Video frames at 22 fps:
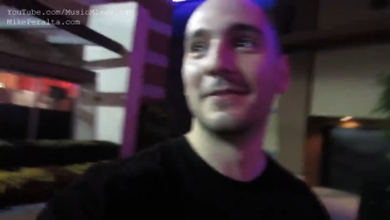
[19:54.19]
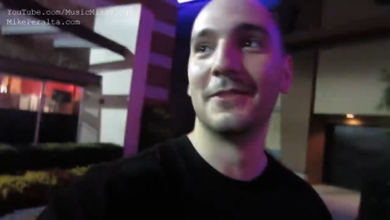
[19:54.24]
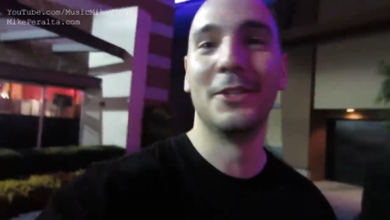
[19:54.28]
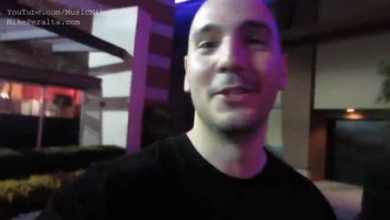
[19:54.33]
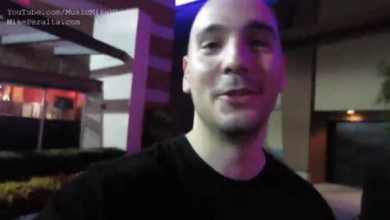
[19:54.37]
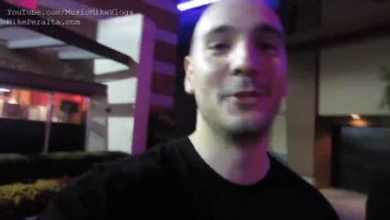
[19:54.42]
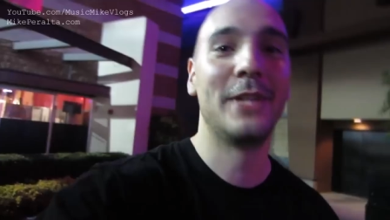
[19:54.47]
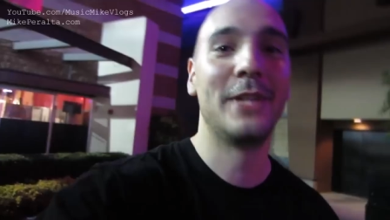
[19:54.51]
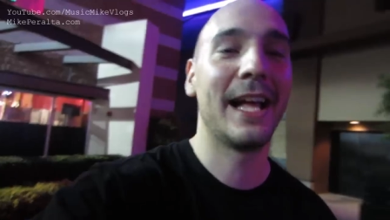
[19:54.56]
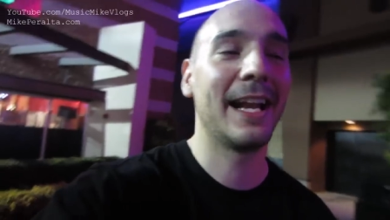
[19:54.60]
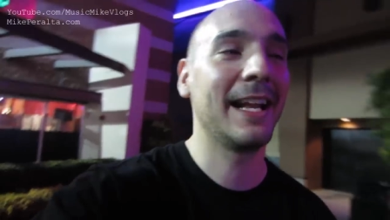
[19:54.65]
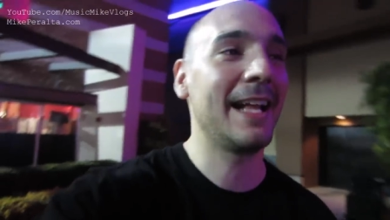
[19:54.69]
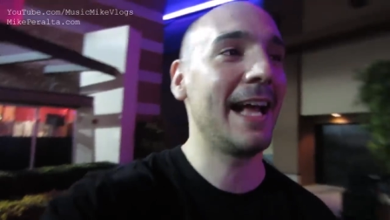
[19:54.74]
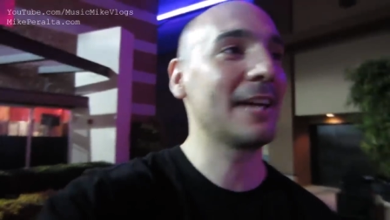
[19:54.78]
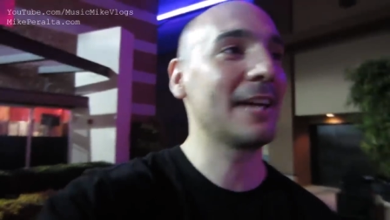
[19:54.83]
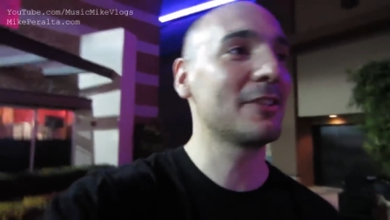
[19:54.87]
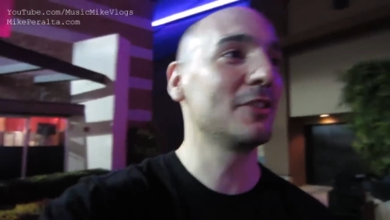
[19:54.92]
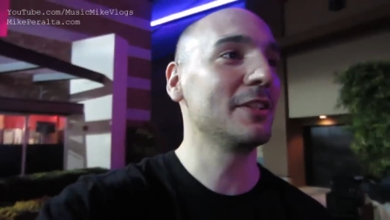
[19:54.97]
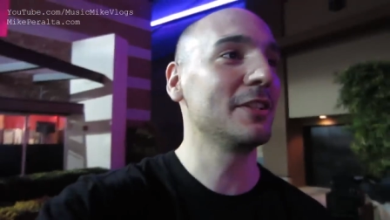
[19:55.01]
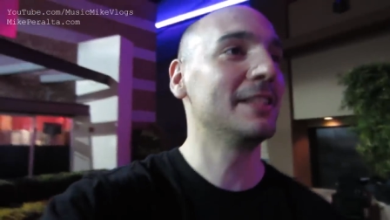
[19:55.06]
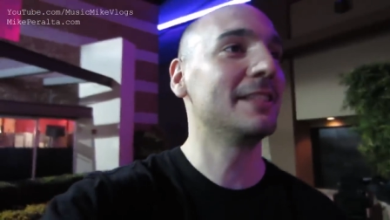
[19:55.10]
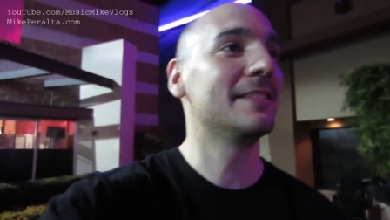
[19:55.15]
dude that it
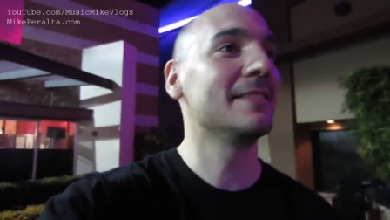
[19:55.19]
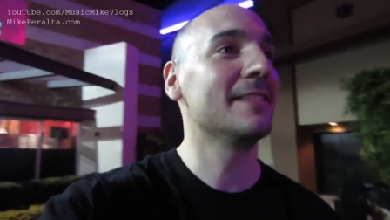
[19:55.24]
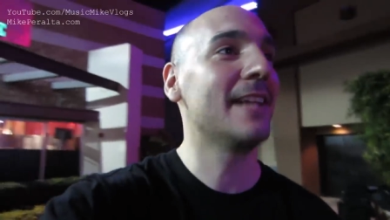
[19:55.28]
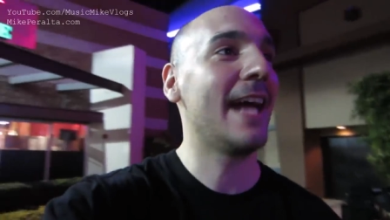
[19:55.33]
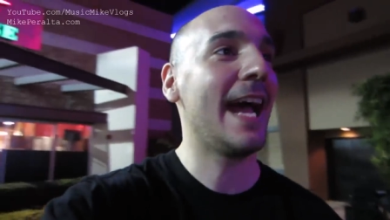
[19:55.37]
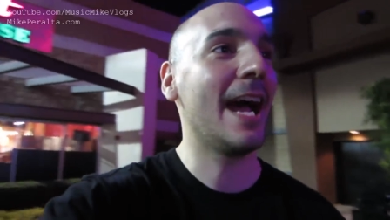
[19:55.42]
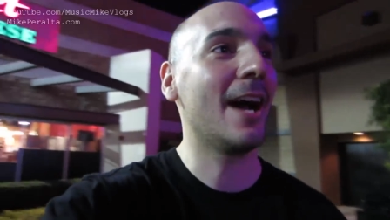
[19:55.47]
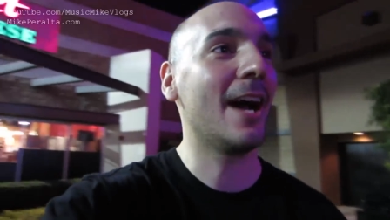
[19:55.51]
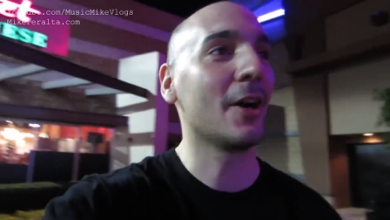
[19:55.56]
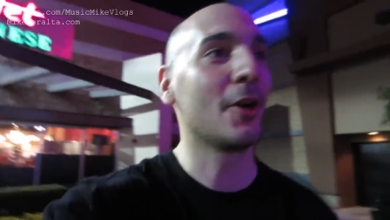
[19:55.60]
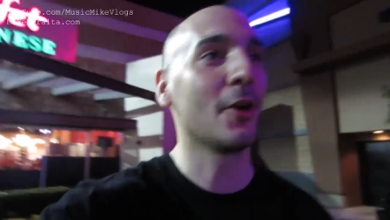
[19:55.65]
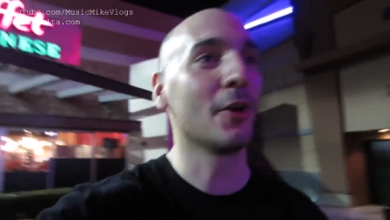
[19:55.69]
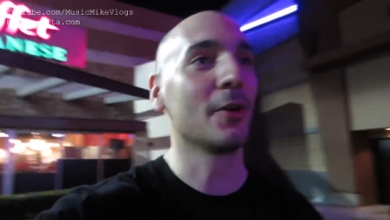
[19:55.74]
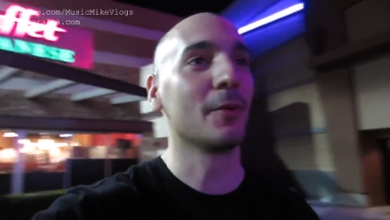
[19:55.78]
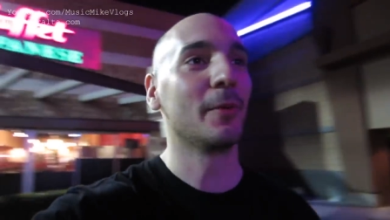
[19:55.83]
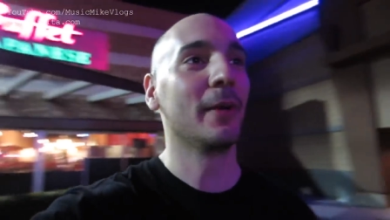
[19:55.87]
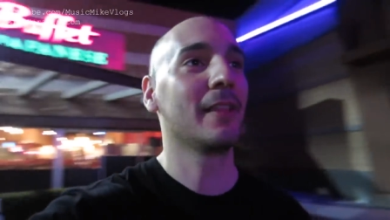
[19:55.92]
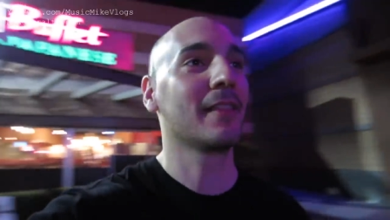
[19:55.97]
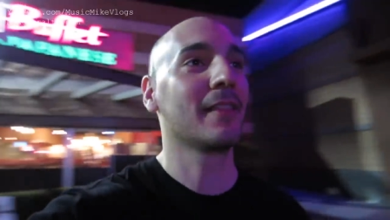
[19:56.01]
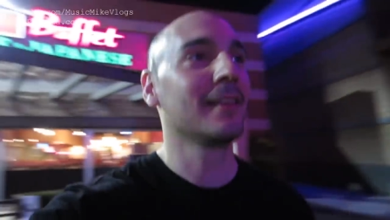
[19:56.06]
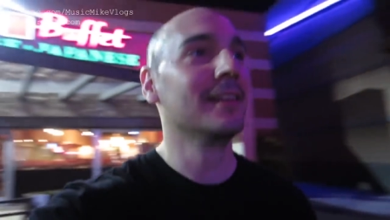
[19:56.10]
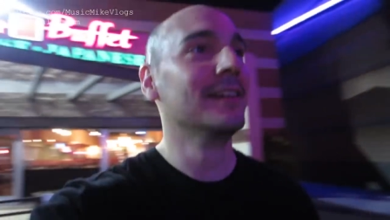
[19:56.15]
actually occurred
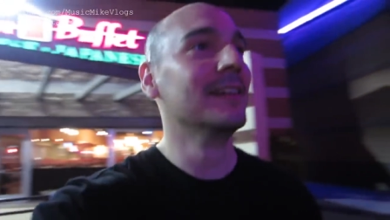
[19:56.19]
with.